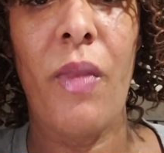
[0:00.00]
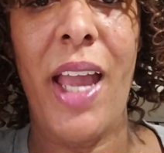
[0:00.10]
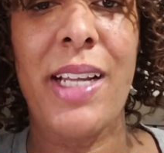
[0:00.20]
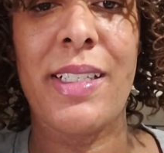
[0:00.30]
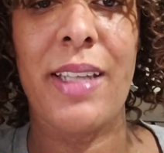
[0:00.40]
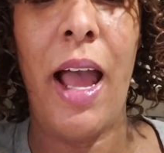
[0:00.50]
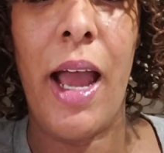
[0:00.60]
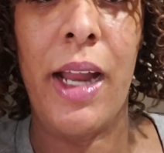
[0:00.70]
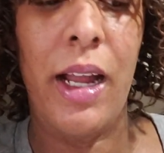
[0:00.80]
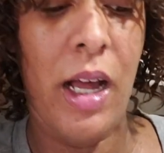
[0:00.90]
and it's
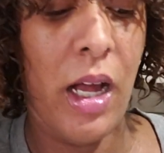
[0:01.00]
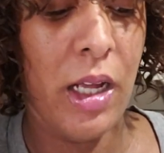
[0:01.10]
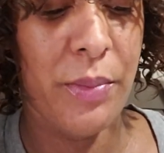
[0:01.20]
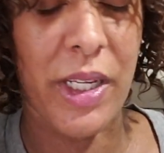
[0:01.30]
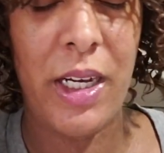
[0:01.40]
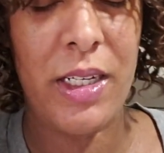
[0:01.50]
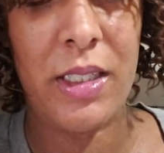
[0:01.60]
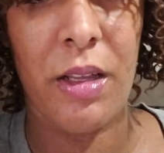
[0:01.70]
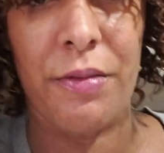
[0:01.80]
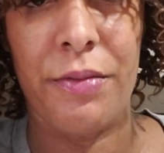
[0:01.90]
not. Because
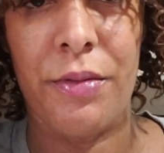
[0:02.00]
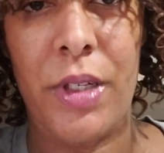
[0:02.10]
of